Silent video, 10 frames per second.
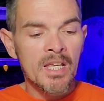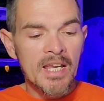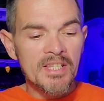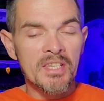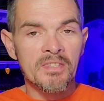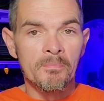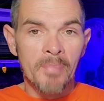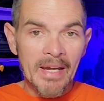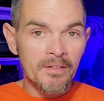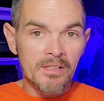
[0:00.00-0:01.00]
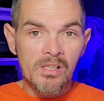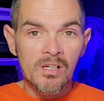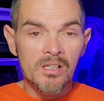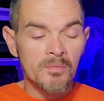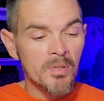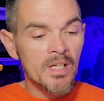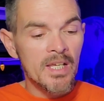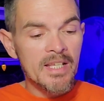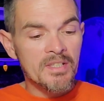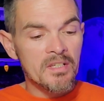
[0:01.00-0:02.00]
He's in the beta club.
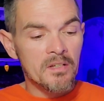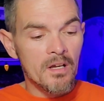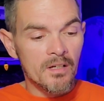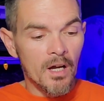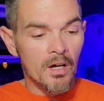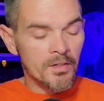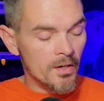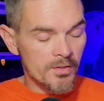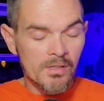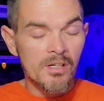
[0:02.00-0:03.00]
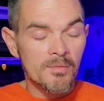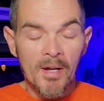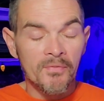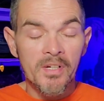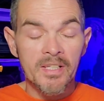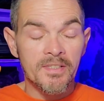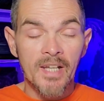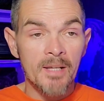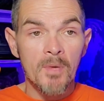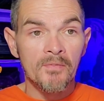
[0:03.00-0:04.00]
He's in another club. I forget the
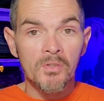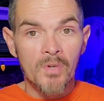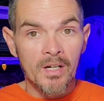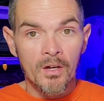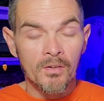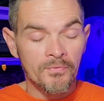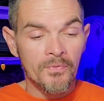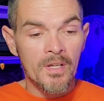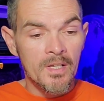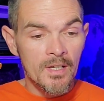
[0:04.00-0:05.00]
name of it right off.